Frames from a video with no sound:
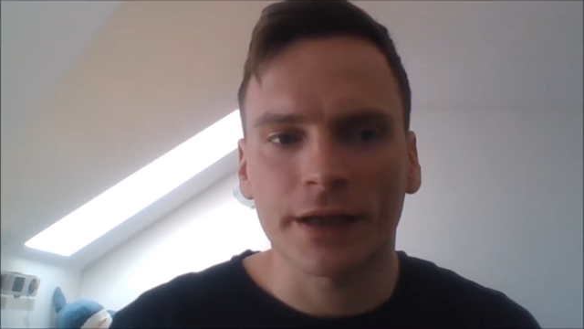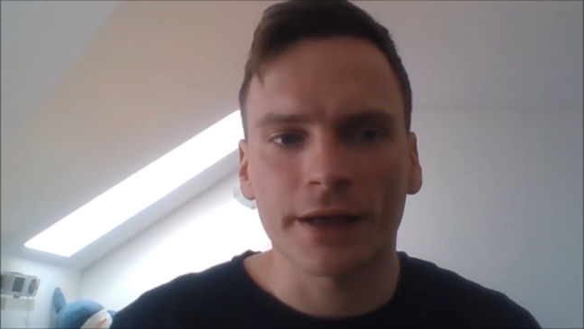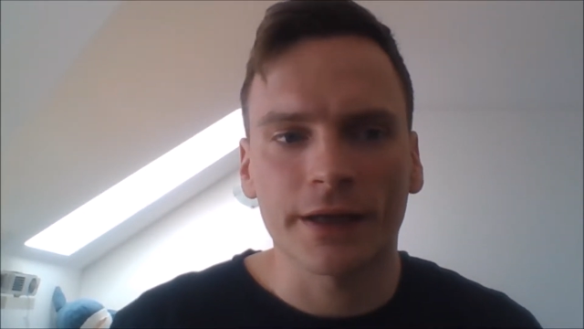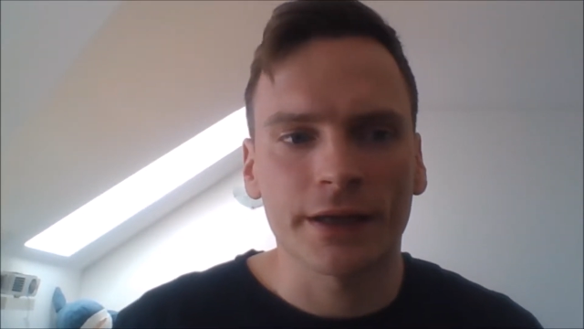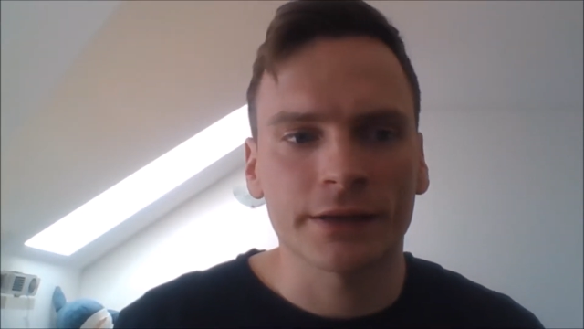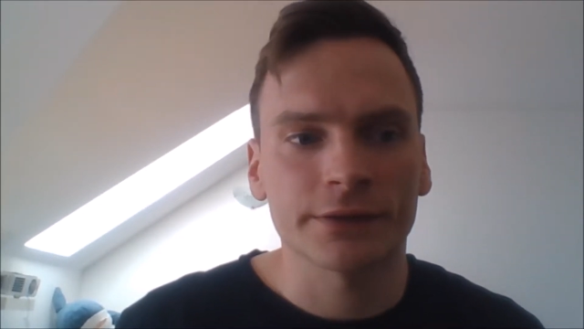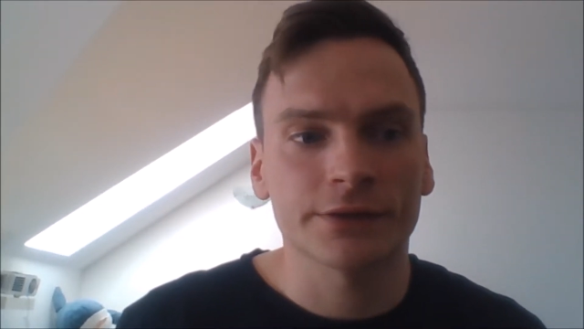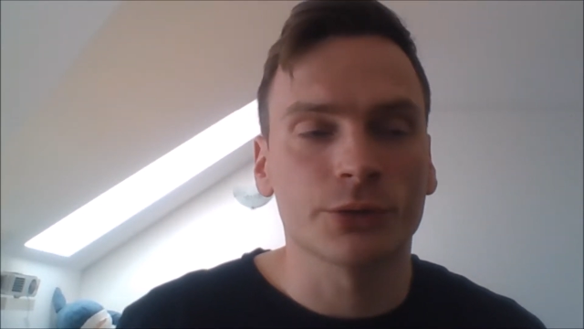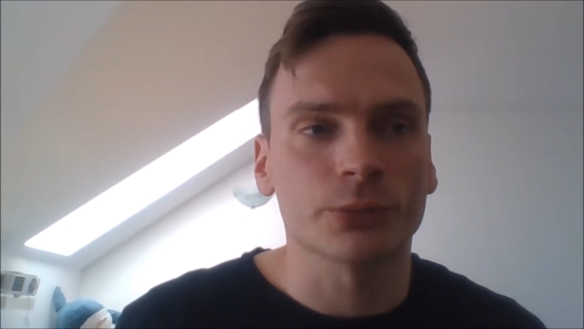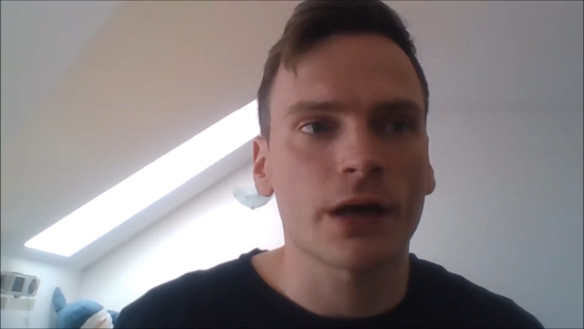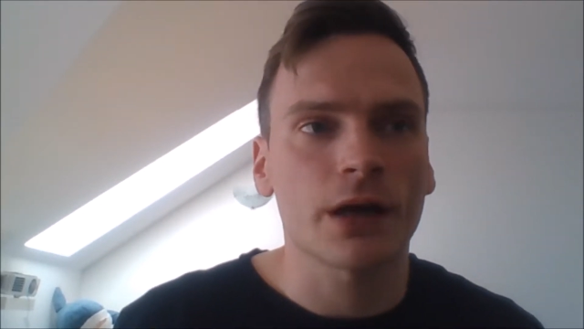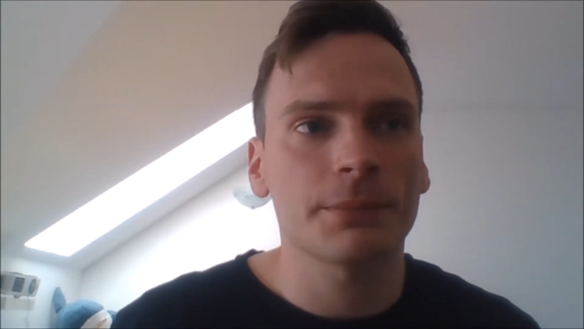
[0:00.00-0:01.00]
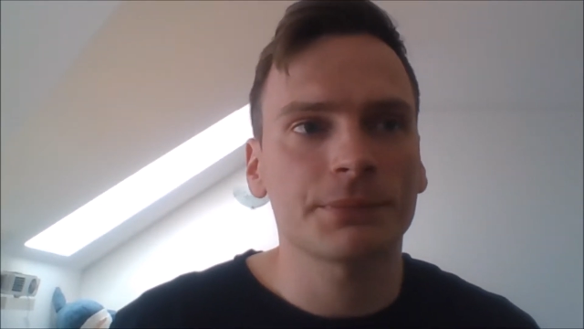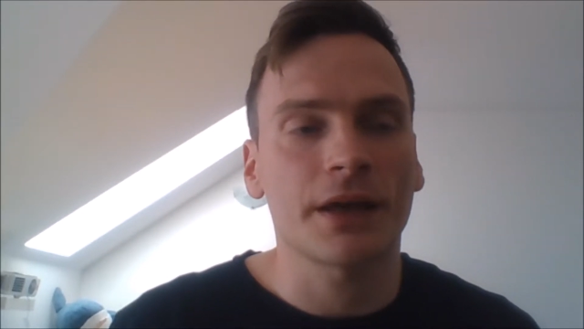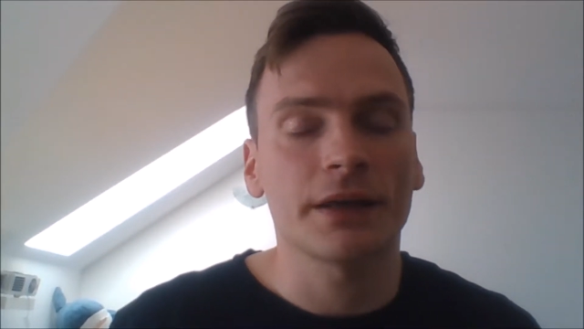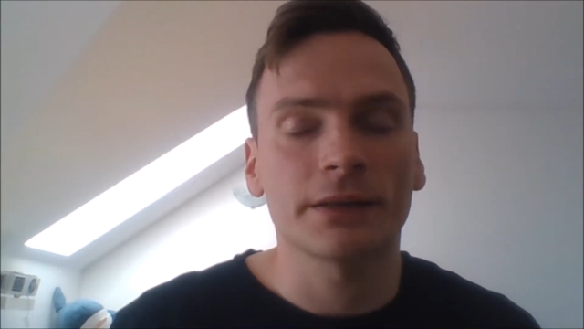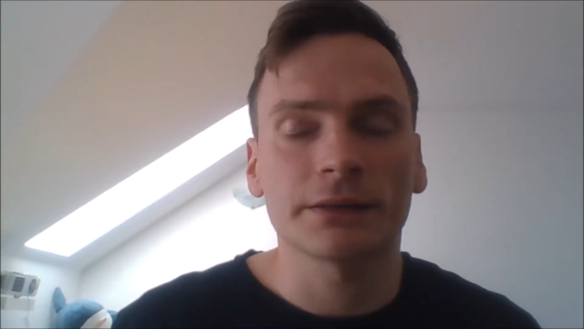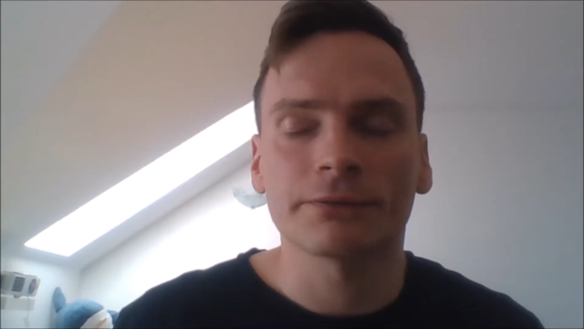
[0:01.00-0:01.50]
and grabbed
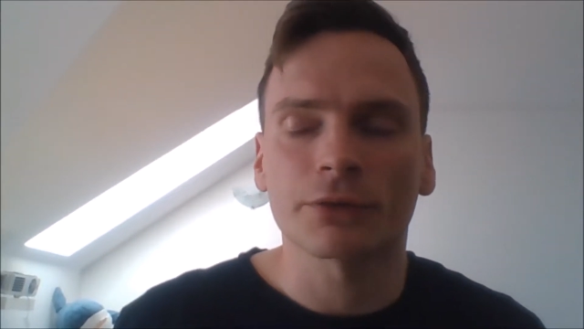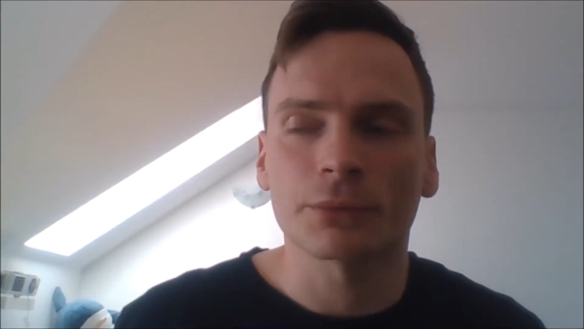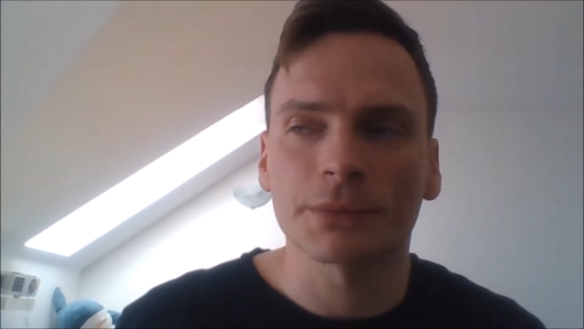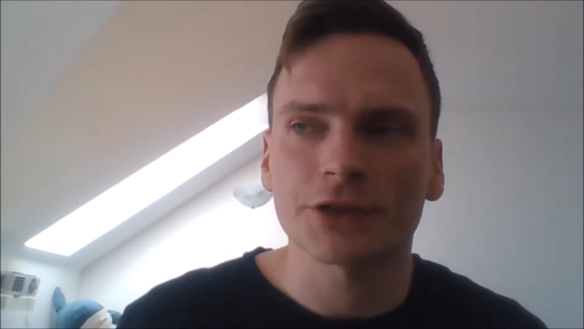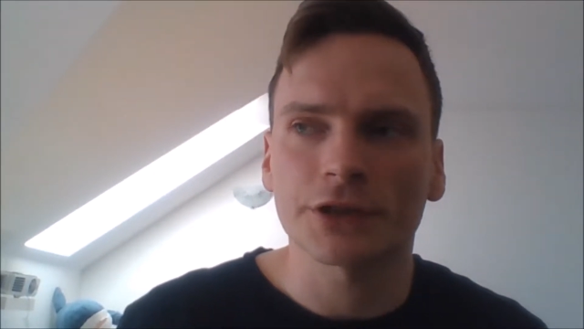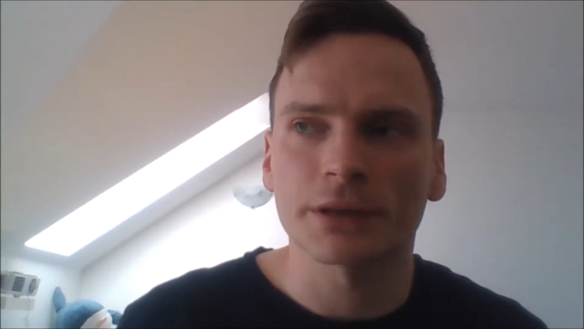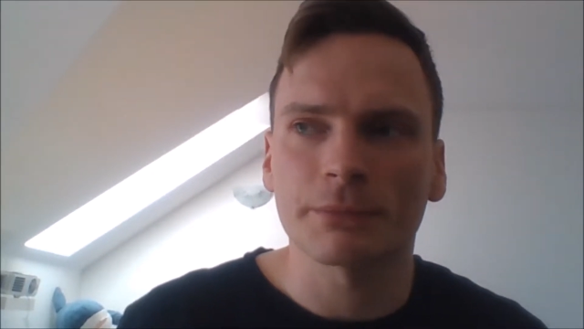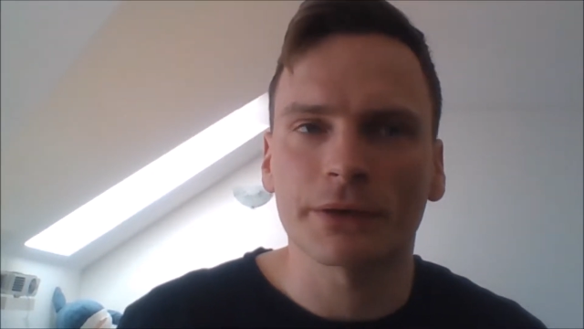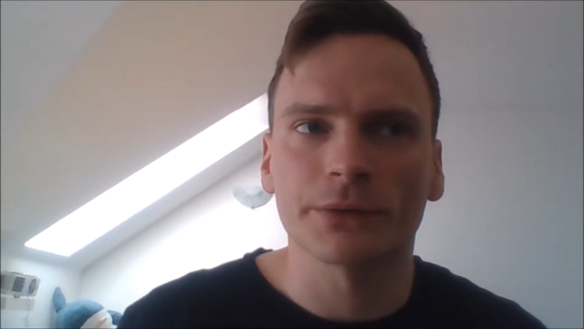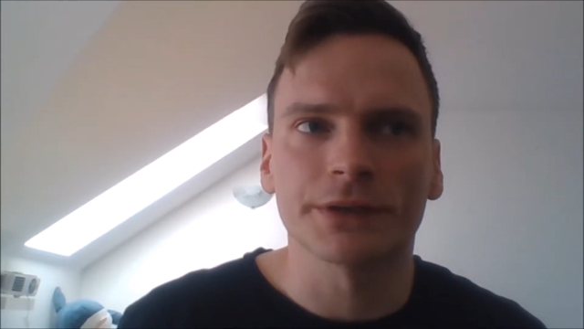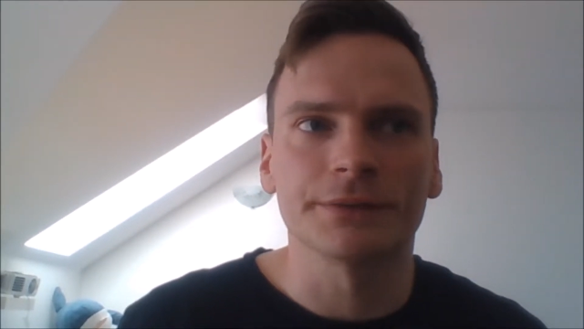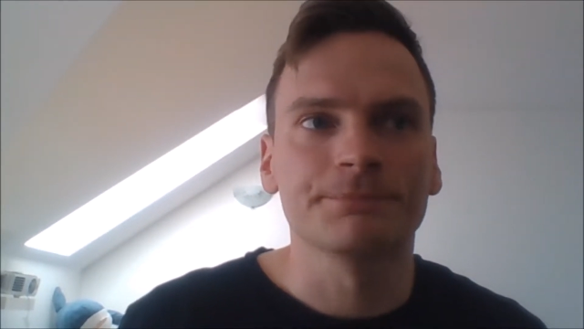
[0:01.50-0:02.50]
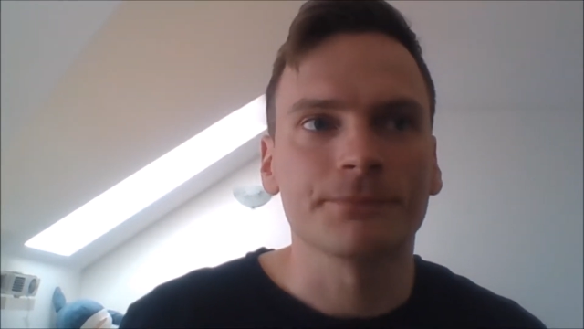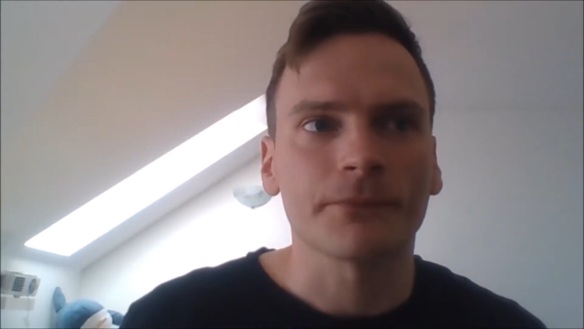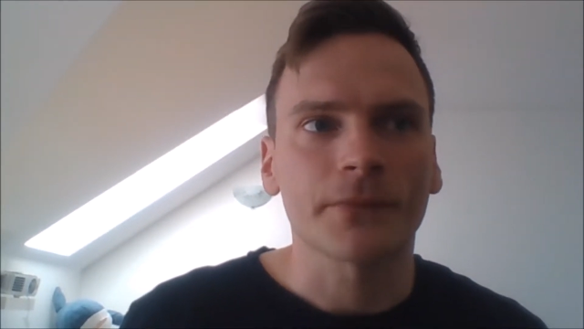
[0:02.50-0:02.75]
an information about them